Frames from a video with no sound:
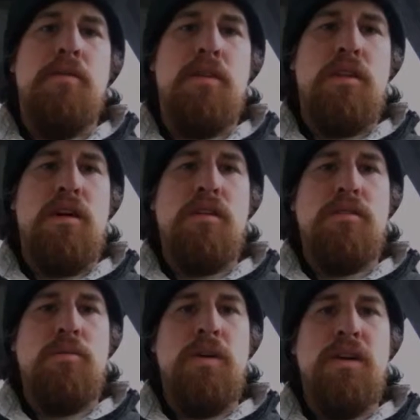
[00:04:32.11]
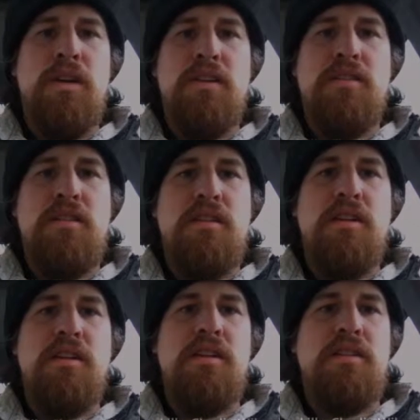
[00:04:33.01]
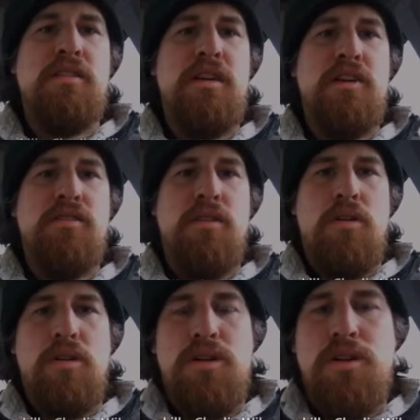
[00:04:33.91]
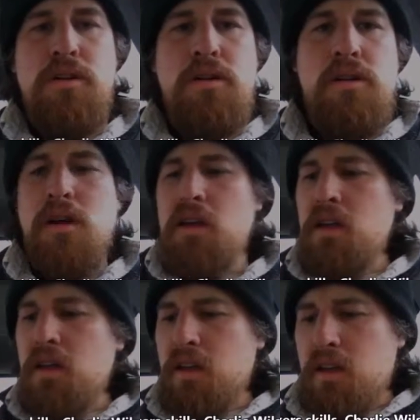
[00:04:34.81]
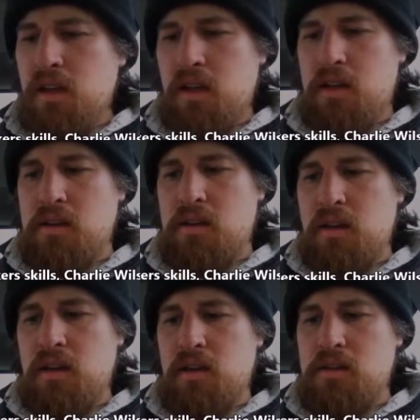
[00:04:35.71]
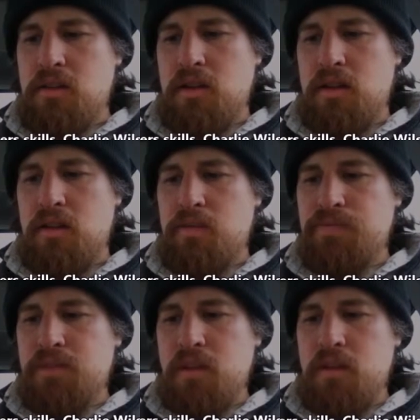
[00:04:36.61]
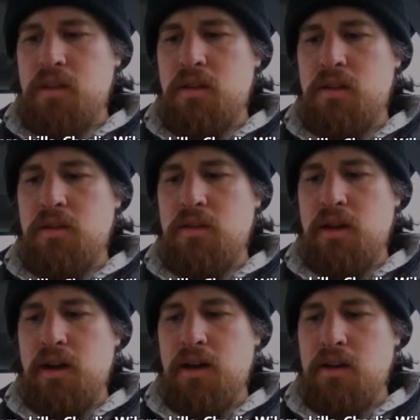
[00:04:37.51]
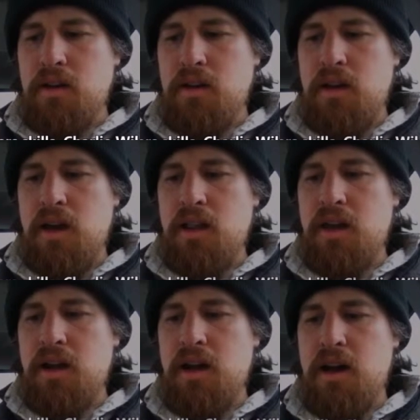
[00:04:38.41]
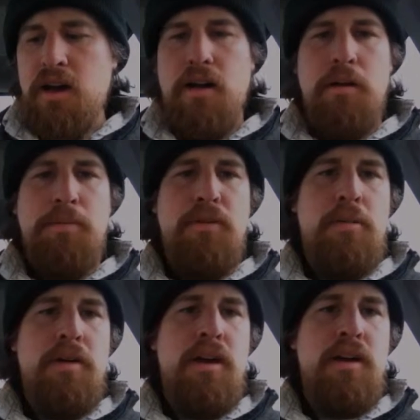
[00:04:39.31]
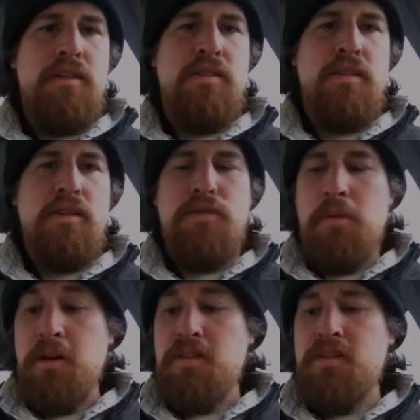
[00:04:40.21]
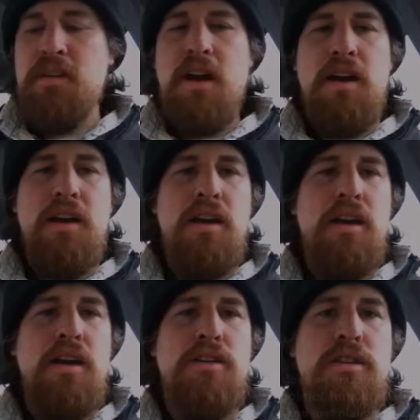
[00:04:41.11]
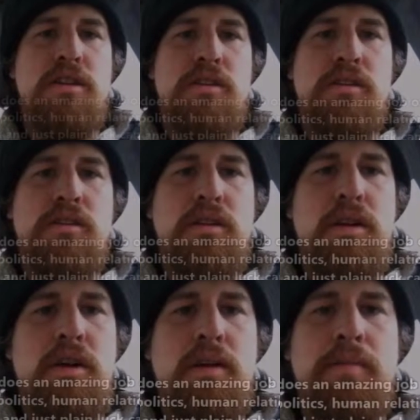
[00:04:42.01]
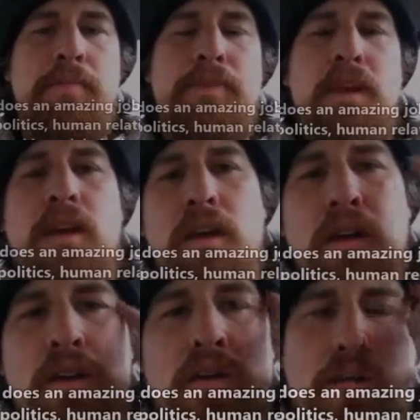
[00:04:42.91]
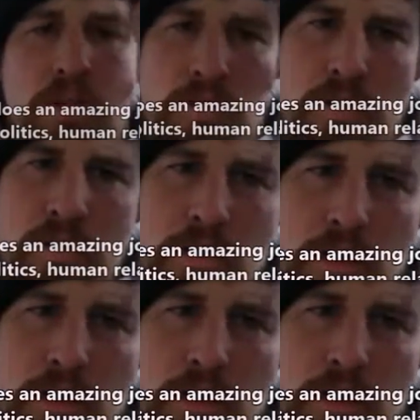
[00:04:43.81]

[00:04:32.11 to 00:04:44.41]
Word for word: with all his wheelings and dealings, like as a horse show, and yeah, he got a lot of help from a CIA agent who